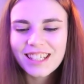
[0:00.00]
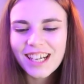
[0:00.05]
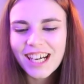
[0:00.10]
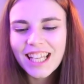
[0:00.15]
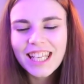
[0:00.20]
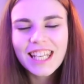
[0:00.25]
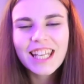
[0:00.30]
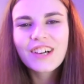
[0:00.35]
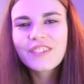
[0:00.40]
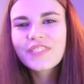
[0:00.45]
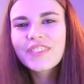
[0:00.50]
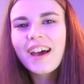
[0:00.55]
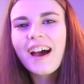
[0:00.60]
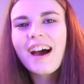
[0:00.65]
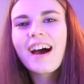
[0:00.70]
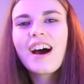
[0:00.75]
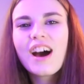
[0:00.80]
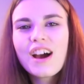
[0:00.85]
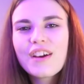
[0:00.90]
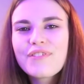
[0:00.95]
I love
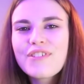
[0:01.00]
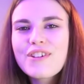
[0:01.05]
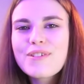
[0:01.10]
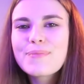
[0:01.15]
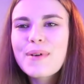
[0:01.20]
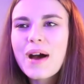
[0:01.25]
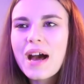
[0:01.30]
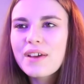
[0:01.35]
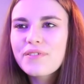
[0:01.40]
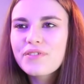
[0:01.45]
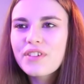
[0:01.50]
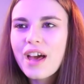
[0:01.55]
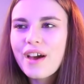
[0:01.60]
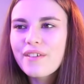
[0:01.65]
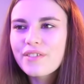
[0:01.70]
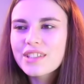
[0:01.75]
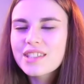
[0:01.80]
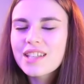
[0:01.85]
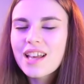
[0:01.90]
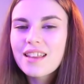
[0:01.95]
that. I feel bad for
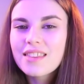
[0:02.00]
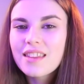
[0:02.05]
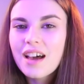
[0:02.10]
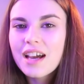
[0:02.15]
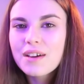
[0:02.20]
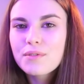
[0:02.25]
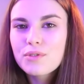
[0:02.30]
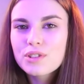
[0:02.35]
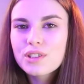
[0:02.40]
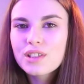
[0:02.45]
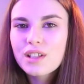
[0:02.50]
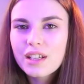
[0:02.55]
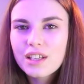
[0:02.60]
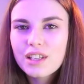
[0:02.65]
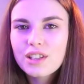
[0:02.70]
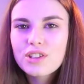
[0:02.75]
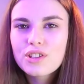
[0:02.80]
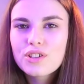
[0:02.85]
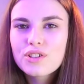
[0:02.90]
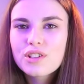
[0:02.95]
ever saying that I wasn't
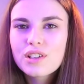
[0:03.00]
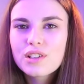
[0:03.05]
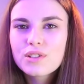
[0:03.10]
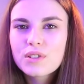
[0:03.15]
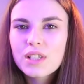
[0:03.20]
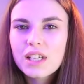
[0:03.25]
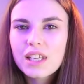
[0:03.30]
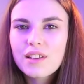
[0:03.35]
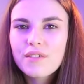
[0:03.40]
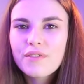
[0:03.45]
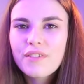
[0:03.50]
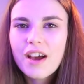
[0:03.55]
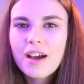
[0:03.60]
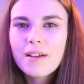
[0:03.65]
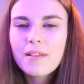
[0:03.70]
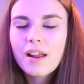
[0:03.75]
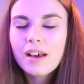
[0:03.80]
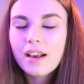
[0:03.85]
like a huge Lil Dicky fan.